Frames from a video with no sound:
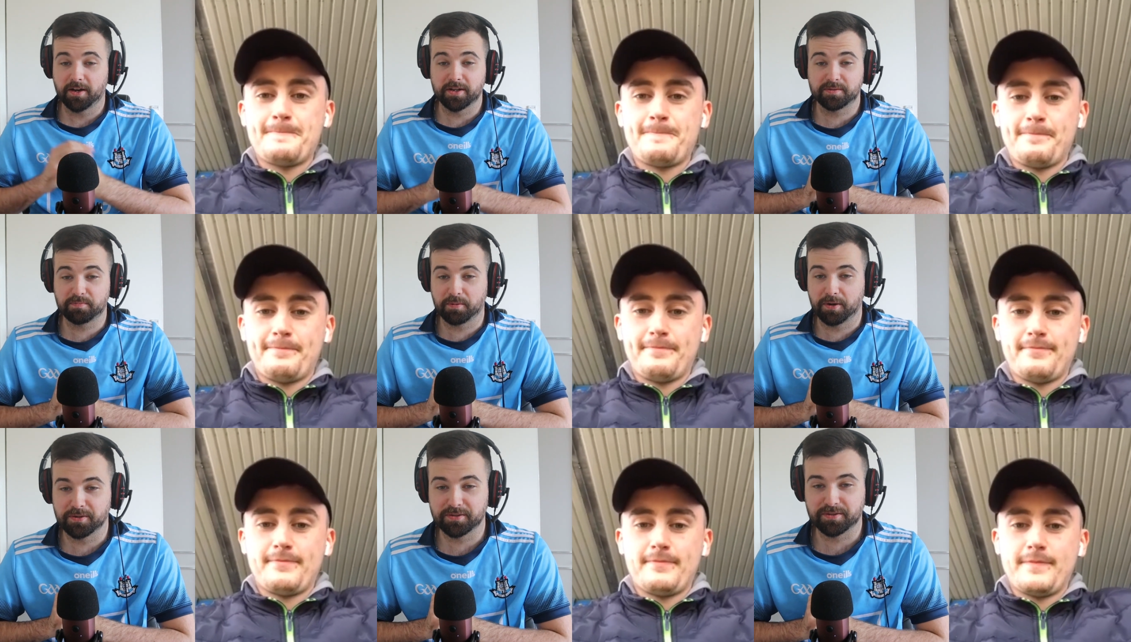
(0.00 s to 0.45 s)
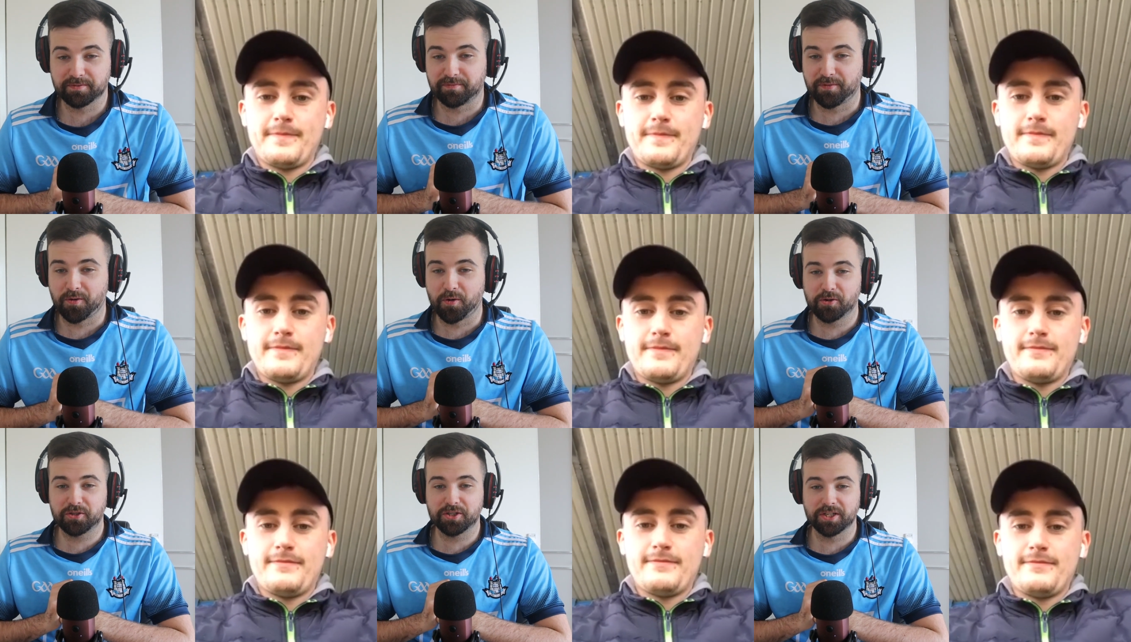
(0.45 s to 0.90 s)
Speaker 1: I suppose
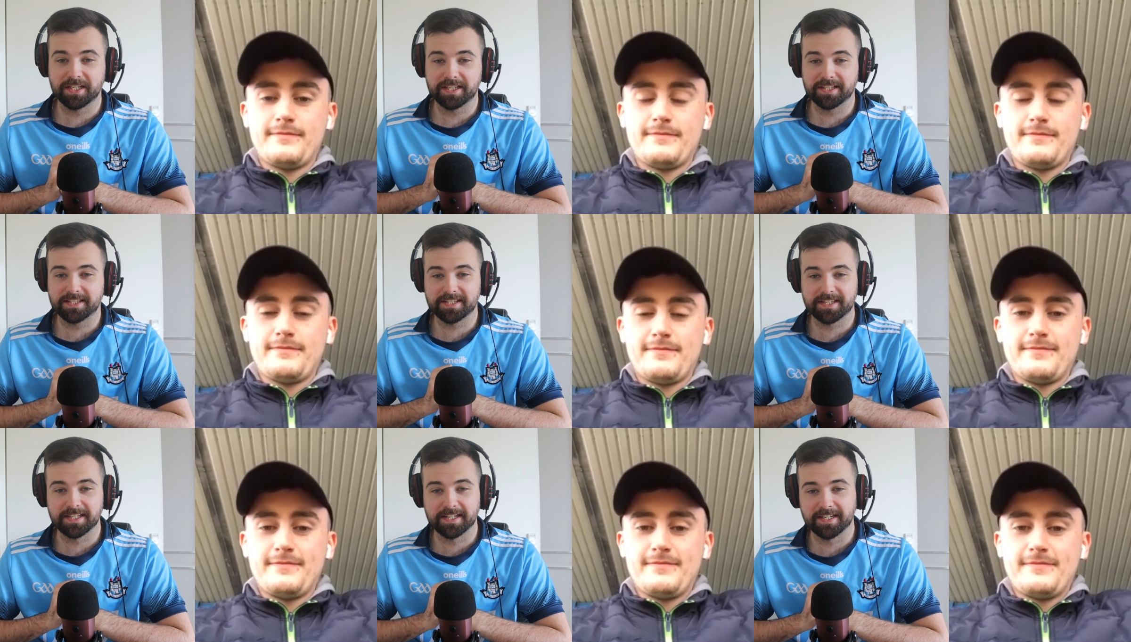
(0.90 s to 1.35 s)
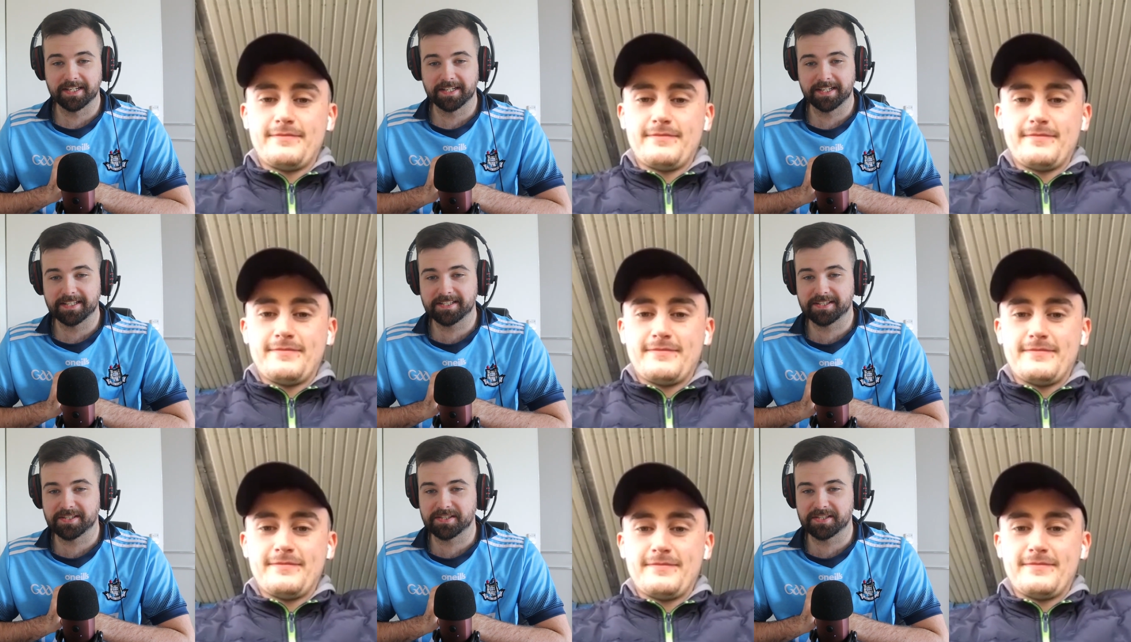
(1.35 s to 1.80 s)
unfortunately it's the
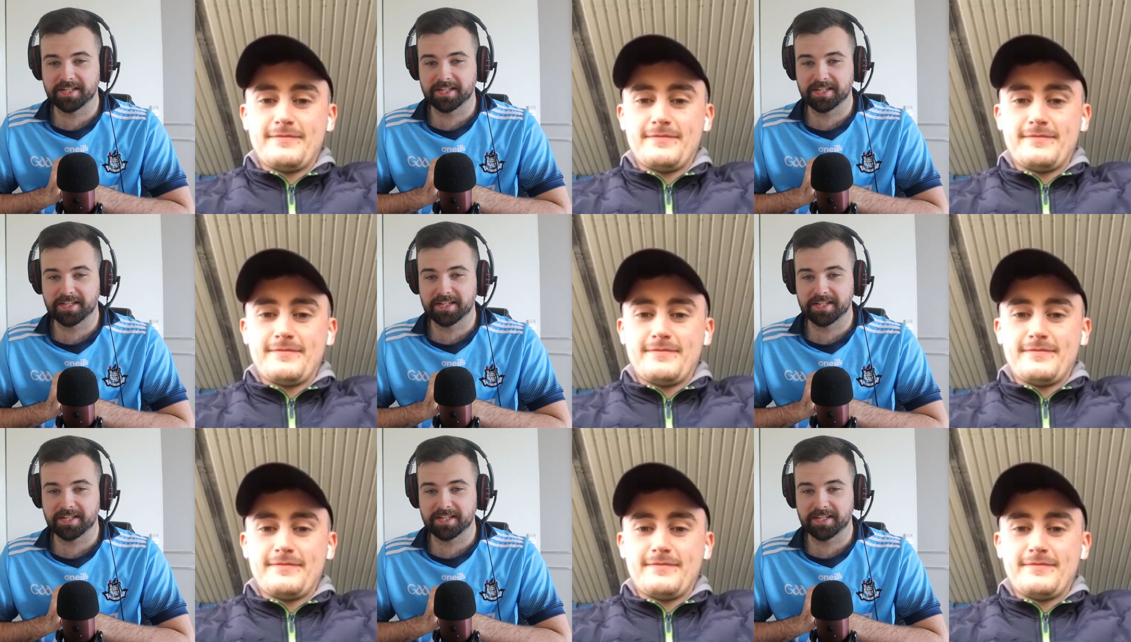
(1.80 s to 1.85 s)
it's the